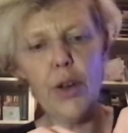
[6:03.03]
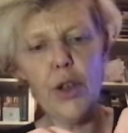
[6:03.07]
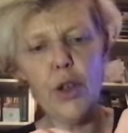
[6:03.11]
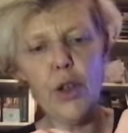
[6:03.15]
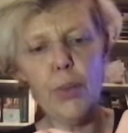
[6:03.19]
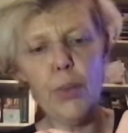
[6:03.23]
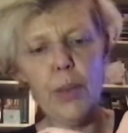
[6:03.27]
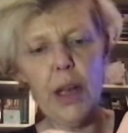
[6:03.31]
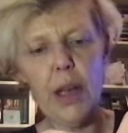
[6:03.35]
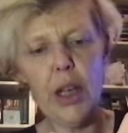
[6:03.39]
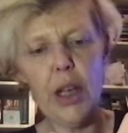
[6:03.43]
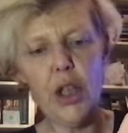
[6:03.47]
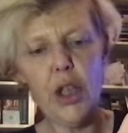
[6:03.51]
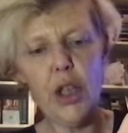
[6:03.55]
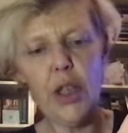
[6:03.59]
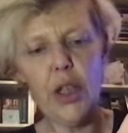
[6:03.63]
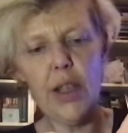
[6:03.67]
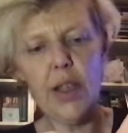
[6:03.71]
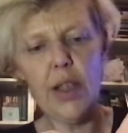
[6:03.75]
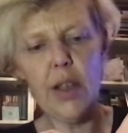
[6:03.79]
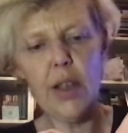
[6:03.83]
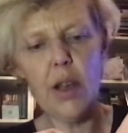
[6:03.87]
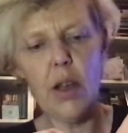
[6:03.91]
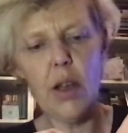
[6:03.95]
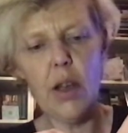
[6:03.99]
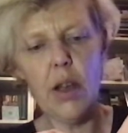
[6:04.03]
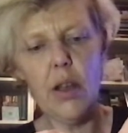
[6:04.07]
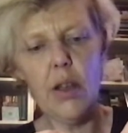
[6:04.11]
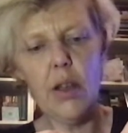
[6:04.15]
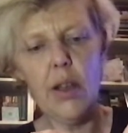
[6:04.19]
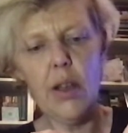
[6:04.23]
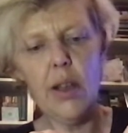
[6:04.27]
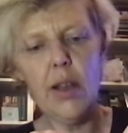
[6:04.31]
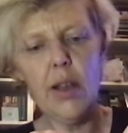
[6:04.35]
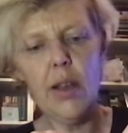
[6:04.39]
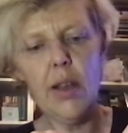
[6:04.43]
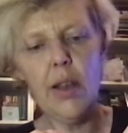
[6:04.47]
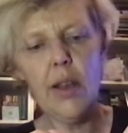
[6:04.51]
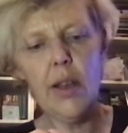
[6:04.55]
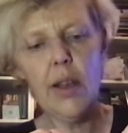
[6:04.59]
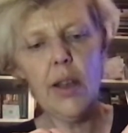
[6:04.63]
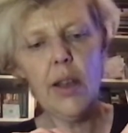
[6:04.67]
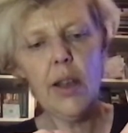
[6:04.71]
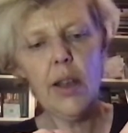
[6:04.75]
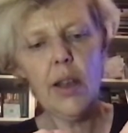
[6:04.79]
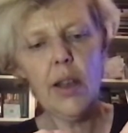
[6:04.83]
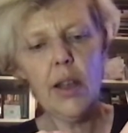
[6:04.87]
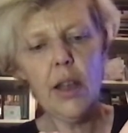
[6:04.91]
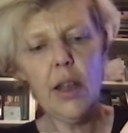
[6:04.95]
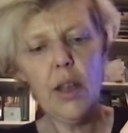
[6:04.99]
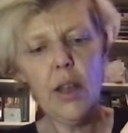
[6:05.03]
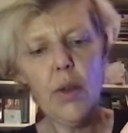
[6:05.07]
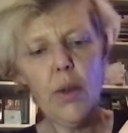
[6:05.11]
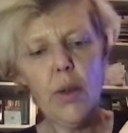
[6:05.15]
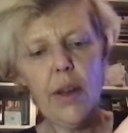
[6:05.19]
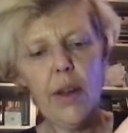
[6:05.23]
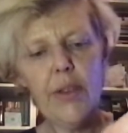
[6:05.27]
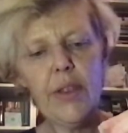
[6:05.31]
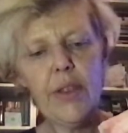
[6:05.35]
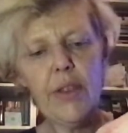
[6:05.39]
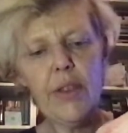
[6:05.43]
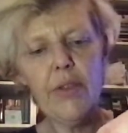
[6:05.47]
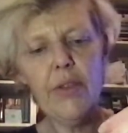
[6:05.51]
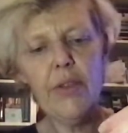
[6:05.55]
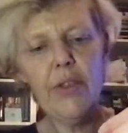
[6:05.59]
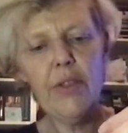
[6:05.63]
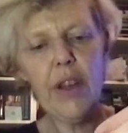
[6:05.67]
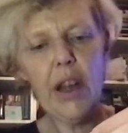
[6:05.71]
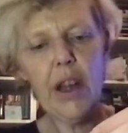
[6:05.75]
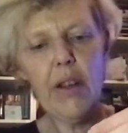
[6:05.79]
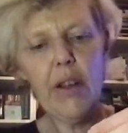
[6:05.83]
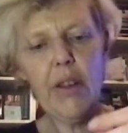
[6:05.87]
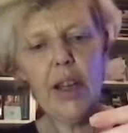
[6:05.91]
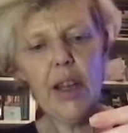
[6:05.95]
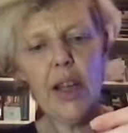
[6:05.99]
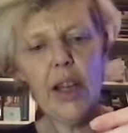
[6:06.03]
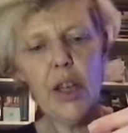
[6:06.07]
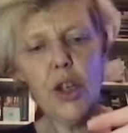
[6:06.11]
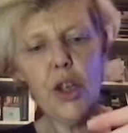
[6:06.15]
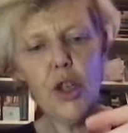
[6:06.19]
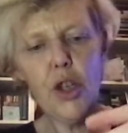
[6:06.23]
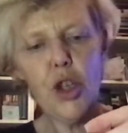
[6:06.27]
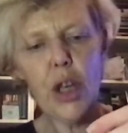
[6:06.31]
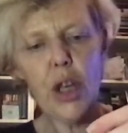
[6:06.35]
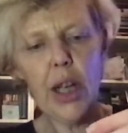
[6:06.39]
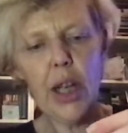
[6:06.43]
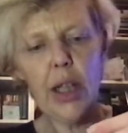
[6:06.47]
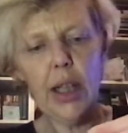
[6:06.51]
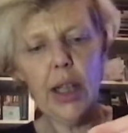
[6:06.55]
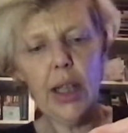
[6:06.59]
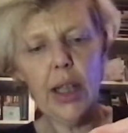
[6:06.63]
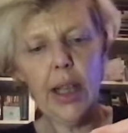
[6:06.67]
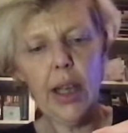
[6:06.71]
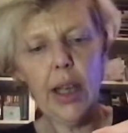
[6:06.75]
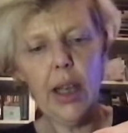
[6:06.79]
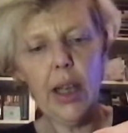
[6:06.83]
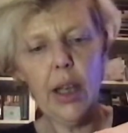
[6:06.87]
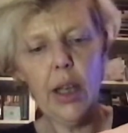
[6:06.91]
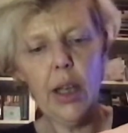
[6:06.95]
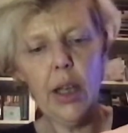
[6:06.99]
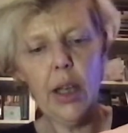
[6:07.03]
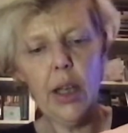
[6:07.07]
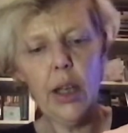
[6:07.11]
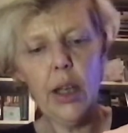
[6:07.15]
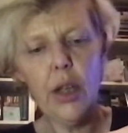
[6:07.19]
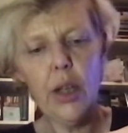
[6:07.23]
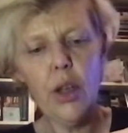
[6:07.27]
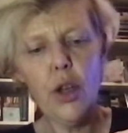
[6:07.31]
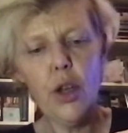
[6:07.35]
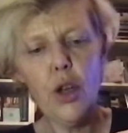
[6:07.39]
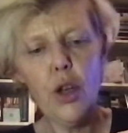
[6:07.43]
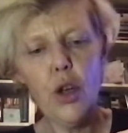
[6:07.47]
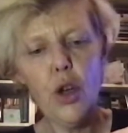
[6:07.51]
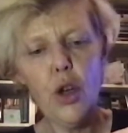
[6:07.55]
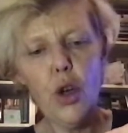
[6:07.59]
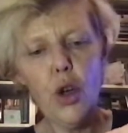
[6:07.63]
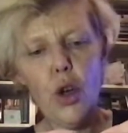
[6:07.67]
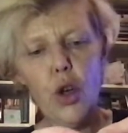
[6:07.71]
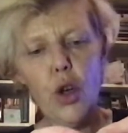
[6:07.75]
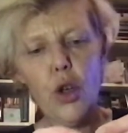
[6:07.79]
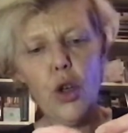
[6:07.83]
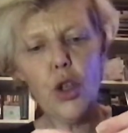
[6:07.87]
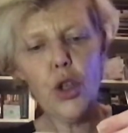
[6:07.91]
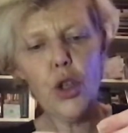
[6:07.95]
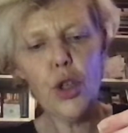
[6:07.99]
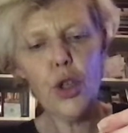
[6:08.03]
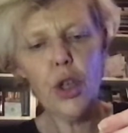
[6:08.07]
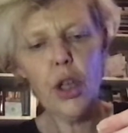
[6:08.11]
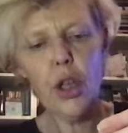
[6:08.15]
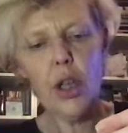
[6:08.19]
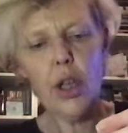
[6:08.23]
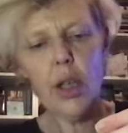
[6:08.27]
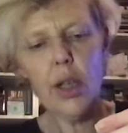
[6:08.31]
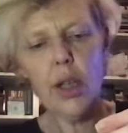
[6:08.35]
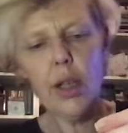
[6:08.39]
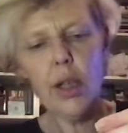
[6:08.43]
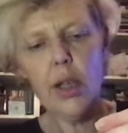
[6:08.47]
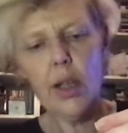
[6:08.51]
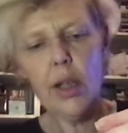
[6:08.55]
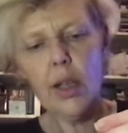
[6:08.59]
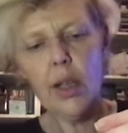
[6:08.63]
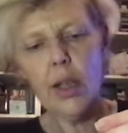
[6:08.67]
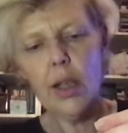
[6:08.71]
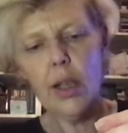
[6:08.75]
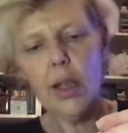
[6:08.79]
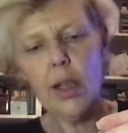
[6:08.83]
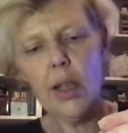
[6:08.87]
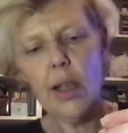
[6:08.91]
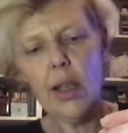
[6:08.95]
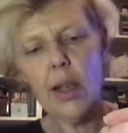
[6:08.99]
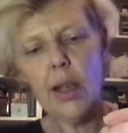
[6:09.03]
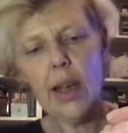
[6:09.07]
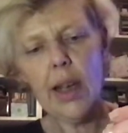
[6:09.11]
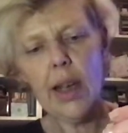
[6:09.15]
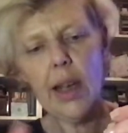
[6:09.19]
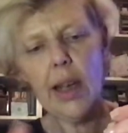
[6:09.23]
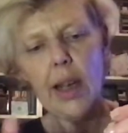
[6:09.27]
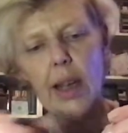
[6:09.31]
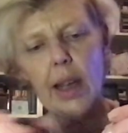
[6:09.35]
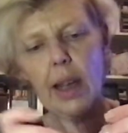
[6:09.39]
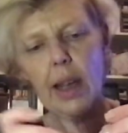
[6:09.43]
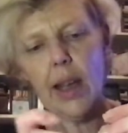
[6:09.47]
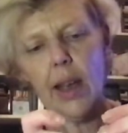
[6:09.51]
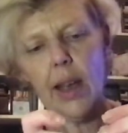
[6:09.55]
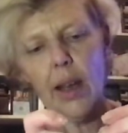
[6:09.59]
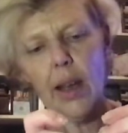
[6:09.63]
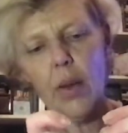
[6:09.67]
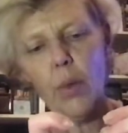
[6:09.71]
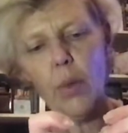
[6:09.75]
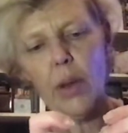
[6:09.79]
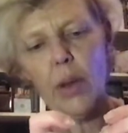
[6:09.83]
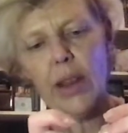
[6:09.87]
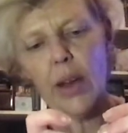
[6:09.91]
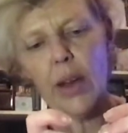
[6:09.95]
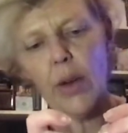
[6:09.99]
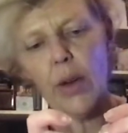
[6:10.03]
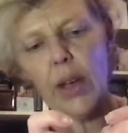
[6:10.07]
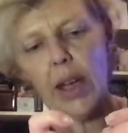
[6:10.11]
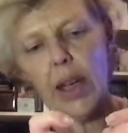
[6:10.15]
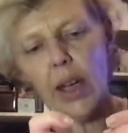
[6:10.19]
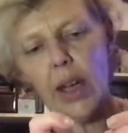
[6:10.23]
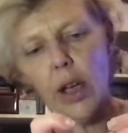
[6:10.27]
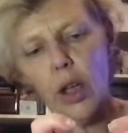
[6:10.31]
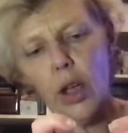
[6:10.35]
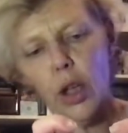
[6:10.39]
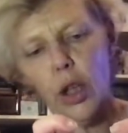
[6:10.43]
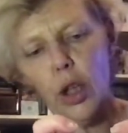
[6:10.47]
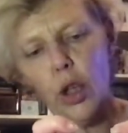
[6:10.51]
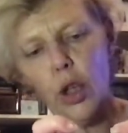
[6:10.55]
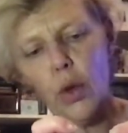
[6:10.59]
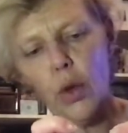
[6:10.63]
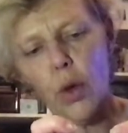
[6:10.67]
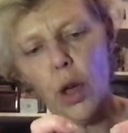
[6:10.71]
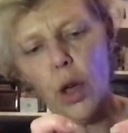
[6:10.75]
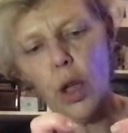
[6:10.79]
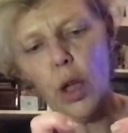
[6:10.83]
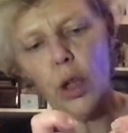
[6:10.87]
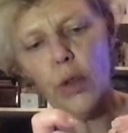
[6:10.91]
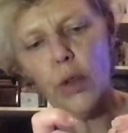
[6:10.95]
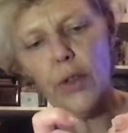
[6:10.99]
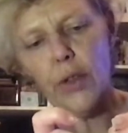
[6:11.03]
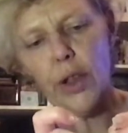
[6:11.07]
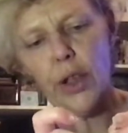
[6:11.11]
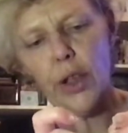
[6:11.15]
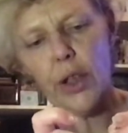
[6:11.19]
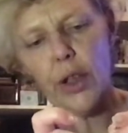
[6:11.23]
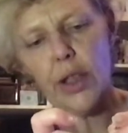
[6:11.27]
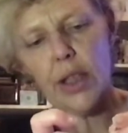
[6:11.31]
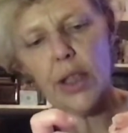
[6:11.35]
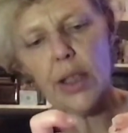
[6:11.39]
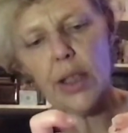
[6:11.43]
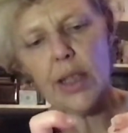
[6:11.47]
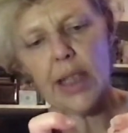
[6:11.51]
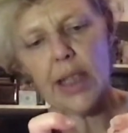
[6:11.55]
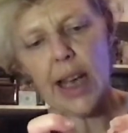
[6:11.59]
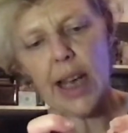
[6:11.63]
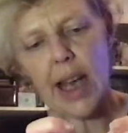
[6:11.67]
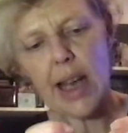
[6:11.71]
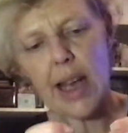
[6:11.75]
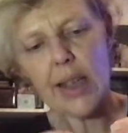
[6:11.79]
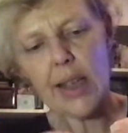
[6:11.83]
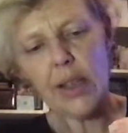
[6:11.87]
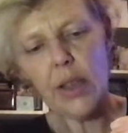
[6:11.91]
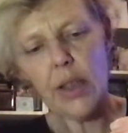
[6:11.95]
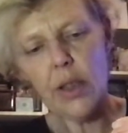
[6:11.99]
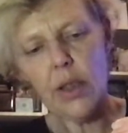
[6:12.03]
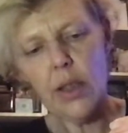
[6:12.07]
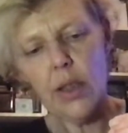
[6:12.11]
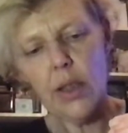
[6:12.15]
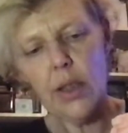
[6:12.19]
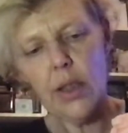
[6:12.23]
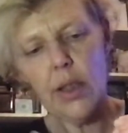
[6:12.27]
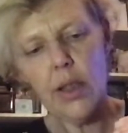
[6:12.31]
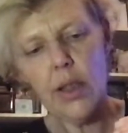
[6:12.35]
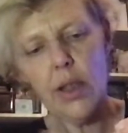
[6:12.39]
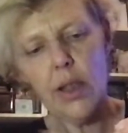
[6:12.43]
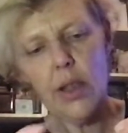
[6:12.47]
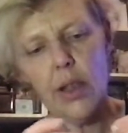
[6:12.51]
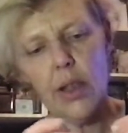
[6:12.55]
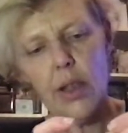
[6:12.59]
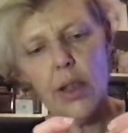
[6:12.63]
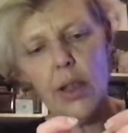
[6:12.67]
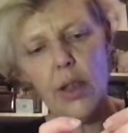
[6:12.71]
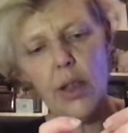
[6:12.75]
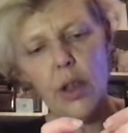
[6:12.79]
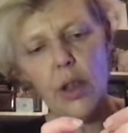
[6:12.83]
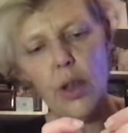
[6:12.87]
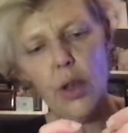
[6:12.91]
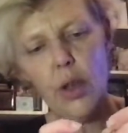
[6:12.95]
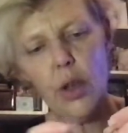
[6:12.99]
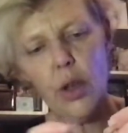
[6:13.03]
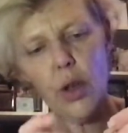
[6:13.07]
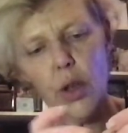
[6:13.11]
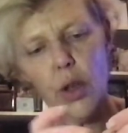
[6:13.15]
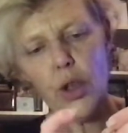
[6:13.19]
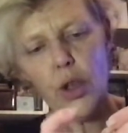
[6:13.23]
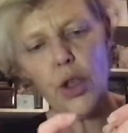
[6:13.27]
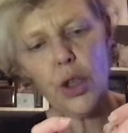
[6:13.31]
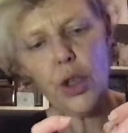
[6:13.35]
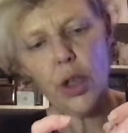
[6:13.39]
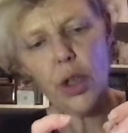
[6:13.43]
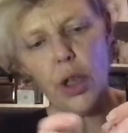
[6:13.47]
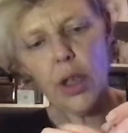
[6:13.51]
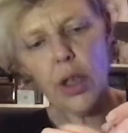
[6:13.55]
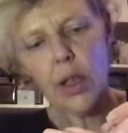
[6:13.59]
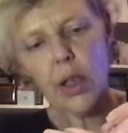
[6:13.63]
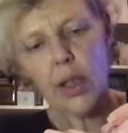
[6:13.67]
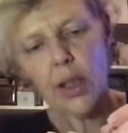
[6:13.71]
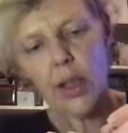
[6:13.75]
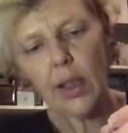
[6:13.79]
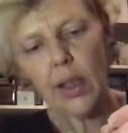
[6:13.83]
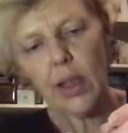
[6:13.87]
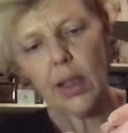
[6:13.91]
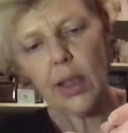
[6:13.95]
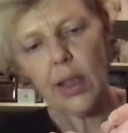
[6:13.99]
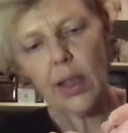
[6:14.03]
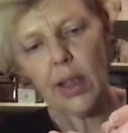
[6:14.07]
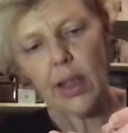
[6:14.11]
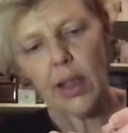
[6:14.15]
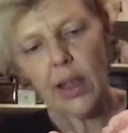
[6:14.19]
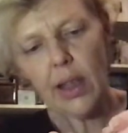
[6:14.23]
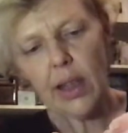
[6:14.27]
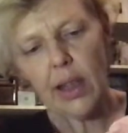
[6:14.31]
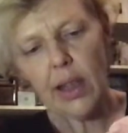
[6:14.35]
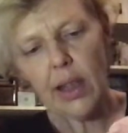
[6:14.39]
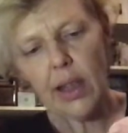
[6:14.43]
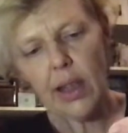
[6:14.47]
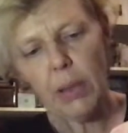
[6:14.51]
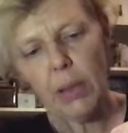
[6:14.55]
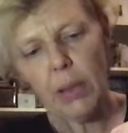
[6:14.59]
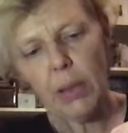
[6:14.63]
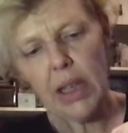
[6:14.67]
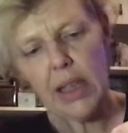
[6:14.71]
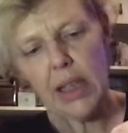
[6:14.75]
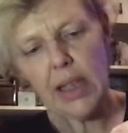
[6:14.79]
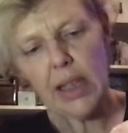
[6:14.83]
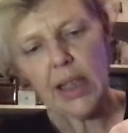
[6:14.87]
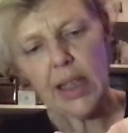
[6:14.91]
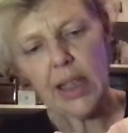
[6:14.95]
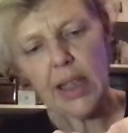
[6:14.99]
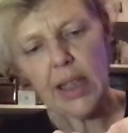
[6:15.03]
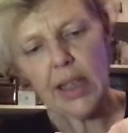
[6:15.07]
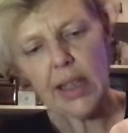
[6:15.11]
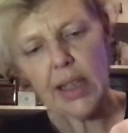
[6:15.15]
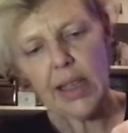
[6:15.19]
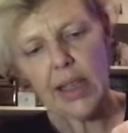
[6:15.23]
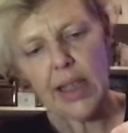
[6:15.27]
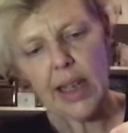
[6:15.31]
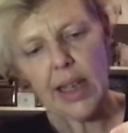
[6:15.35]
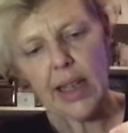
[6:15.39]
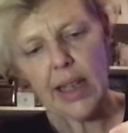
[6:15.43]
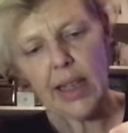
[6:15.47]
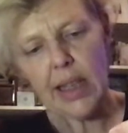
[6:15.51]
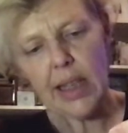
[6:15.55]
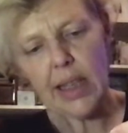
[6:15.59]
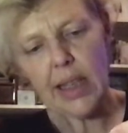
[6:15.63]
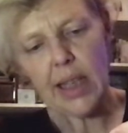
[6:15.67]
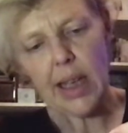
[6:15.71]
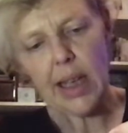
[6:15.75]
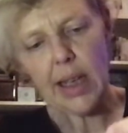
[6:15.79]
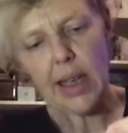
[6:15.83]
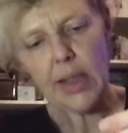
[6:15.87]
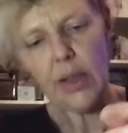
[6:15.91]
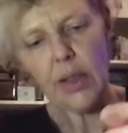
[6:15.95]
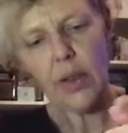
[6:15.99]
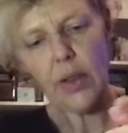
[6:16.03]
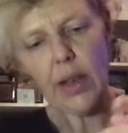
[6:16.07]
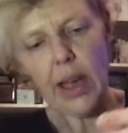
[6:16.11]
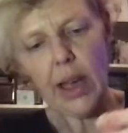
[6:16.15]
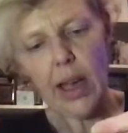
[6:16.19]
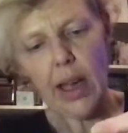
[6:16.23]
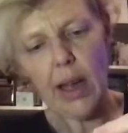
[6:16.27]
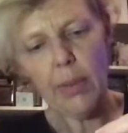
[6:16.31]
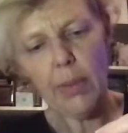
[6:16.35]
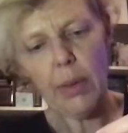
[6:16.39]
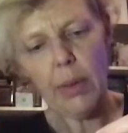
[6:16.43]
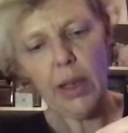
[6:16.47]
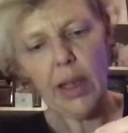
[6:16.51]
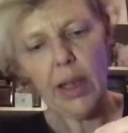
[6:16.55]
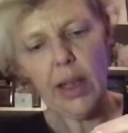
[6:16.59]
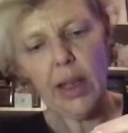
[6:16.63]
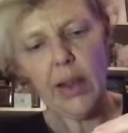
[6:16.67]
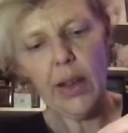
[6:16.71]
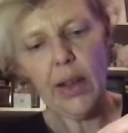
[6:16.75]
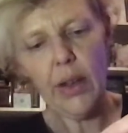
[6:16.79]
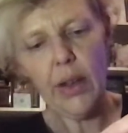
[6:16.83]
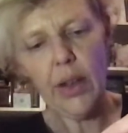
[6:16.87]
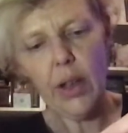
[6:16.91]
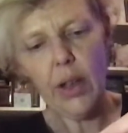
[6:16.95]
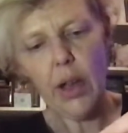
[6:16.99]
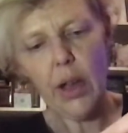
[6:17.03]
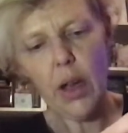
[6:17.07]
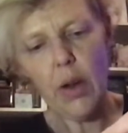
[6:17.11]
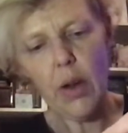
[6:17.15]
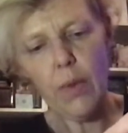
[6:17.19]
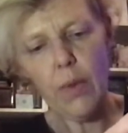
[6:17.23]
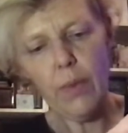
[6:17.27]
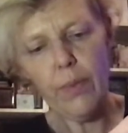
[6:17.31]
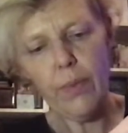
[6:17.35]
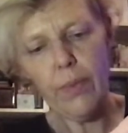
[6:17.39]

your patience, y'all. You have to very gently nurture, without getting glue all over your tassel, nurture the piece inside the tassel cap. And there you go.